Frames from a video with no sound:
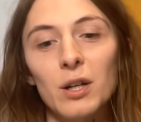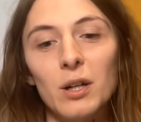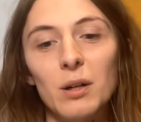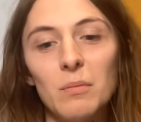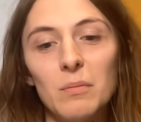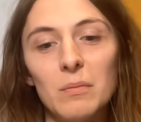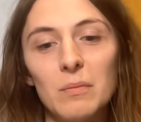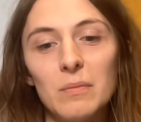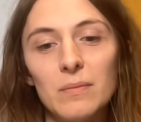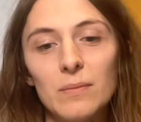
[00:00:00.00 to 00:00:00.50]

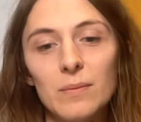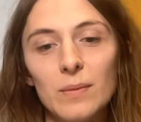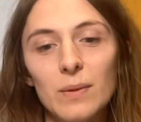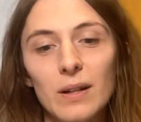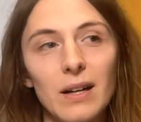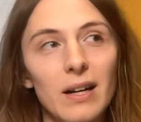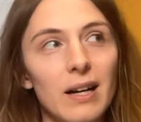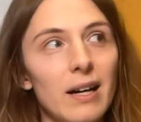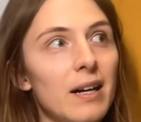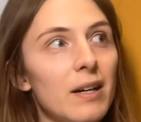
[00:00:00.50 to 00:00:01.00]
um,
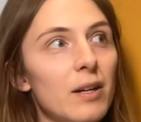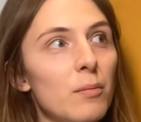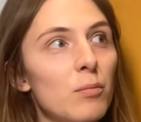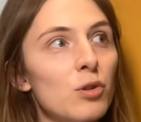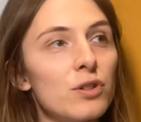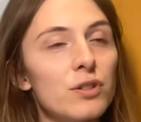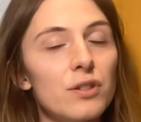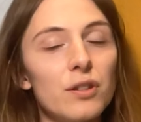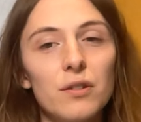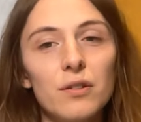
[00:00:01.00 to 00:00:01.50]
and I'm
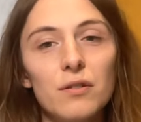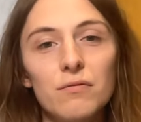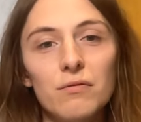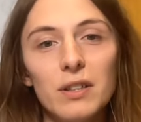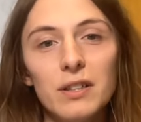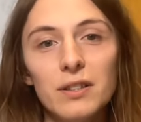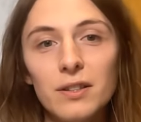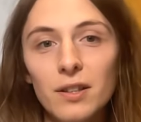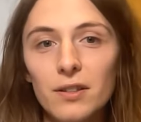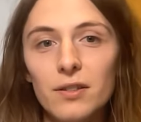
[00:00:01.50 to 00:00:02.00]
also
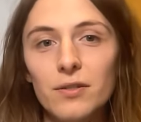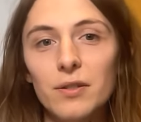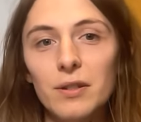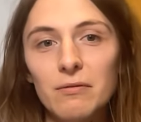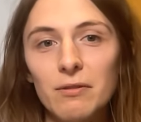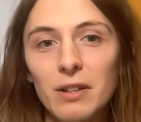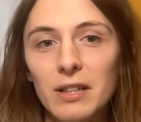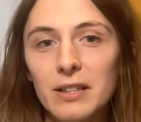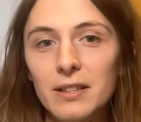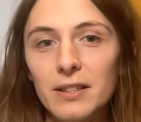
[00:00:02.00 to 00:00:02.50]
researcher in
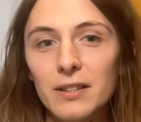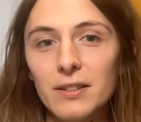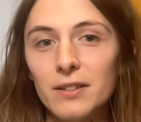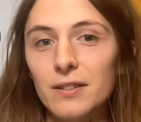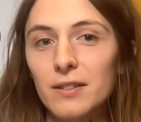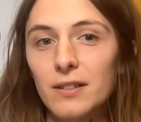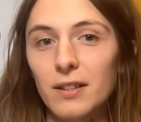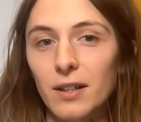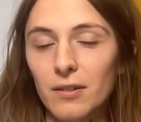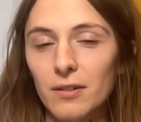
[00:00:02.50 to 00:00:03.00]

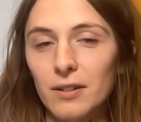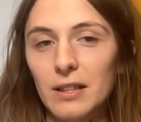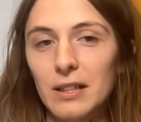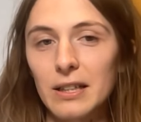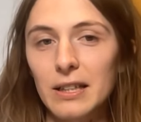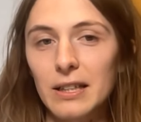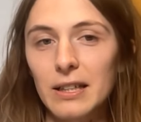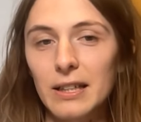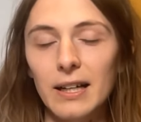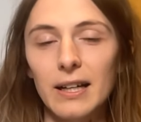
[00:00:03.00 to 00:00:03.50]
residence
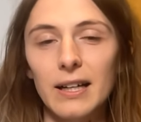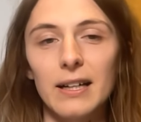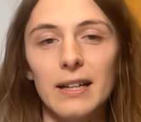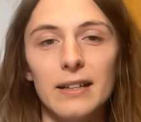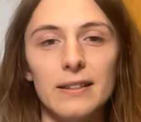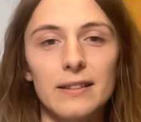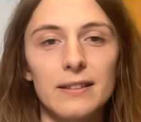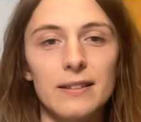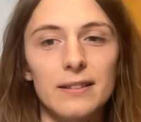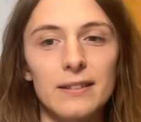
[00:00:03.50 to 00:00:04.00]
currently
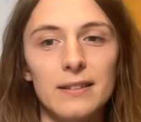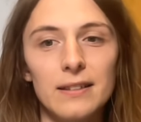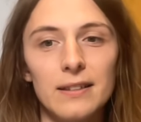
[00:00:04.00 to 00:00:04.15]
at